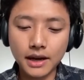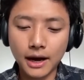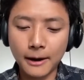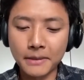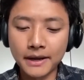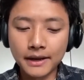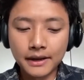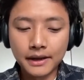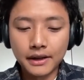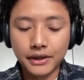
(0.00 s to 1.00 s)
Um,
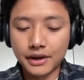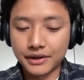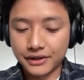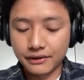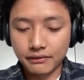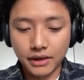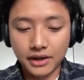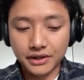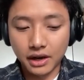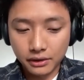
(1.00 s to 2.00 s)
there's
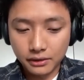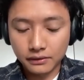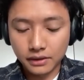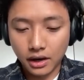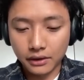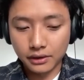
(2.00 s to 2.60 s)
other